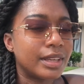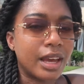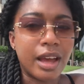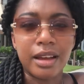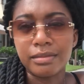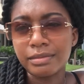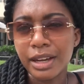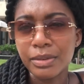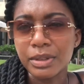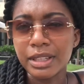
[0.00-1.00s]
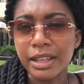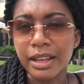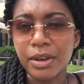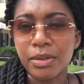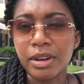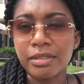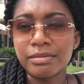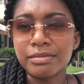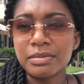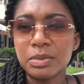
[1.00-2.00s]
Yeah, I really like Kona.
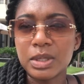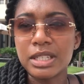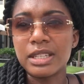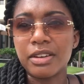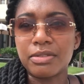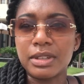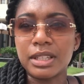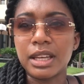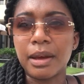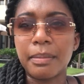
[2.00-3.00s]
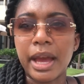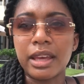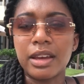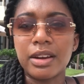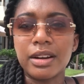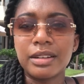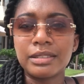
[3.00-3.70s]
Would definitely come back here.